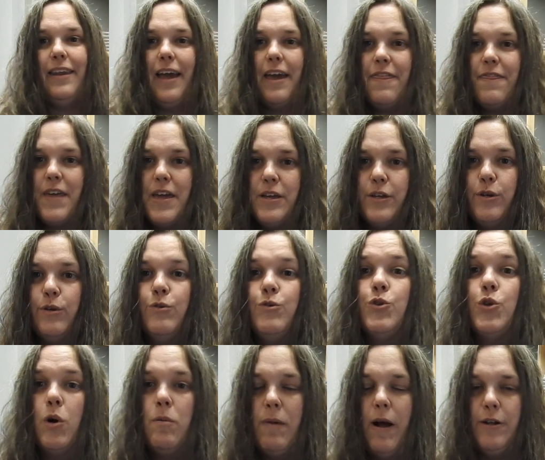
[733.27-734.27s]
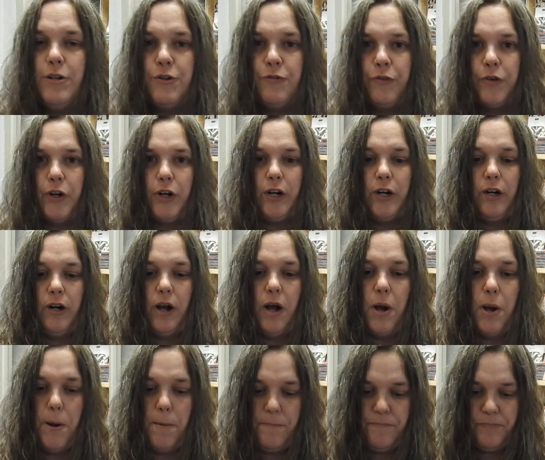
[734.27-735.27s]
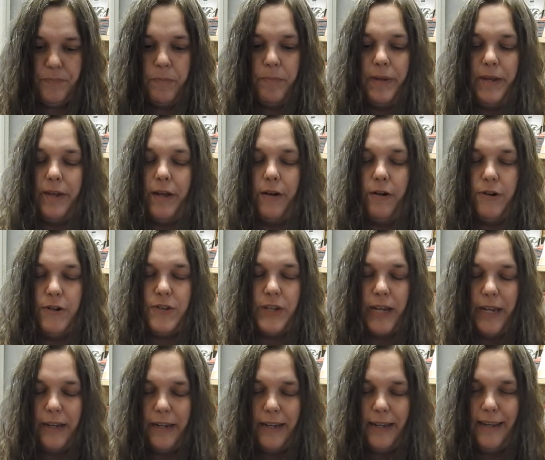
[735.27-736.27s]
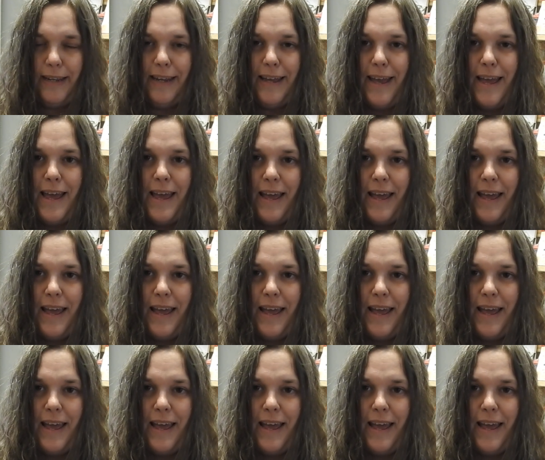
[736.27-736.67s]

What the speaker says: I thank you so much for being understanding,